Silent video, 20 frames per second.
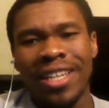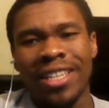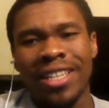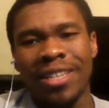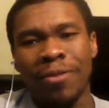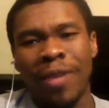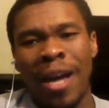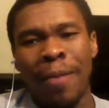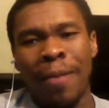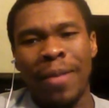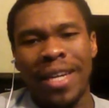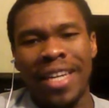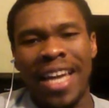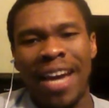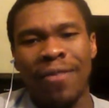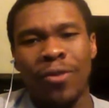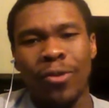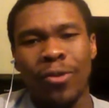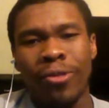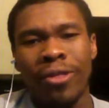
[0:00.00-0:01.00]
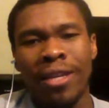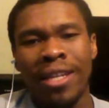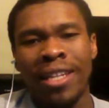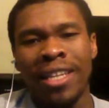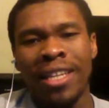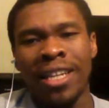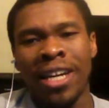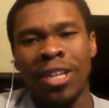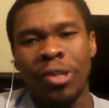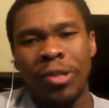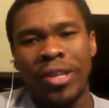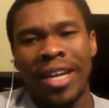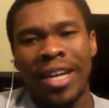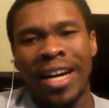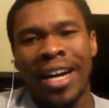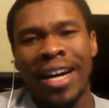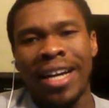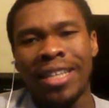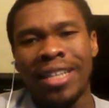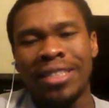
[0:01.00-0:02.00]
I mean, have you seen the other
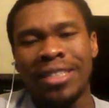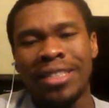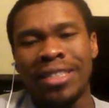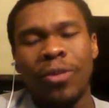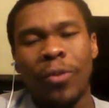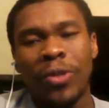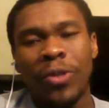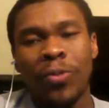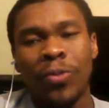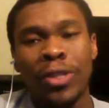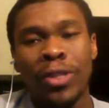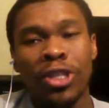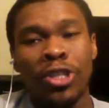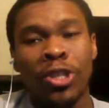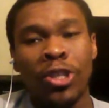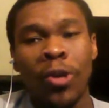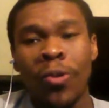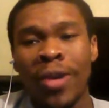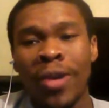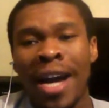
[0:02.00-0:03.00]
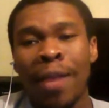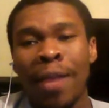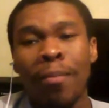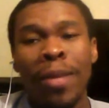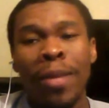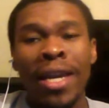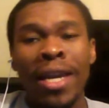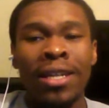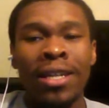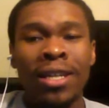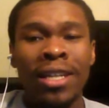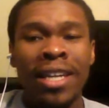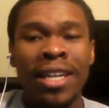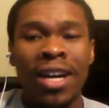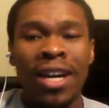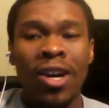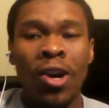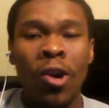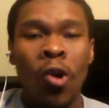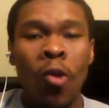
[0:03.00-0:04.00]
guys? Which was a joke I made like
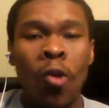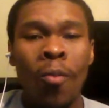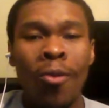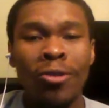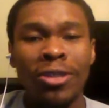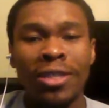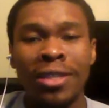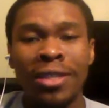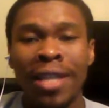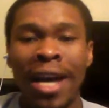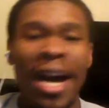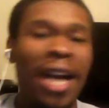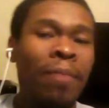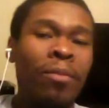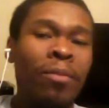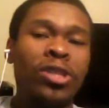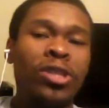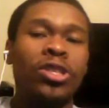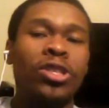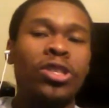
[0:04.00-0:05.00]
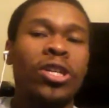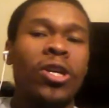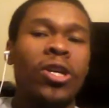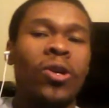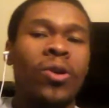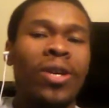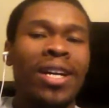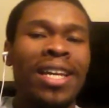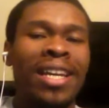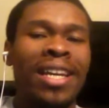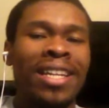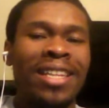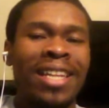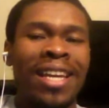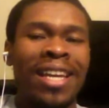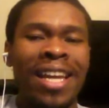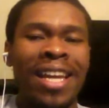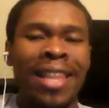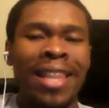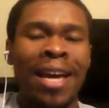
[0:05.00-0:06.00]
almost 9 months ago.
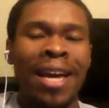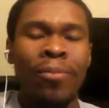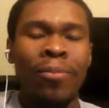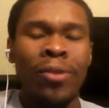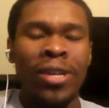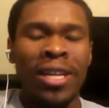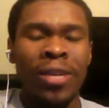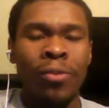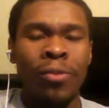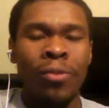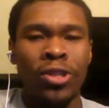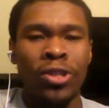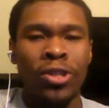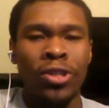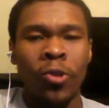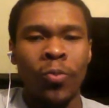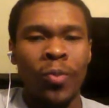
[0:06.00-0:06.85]
Like at that point, it was a joke.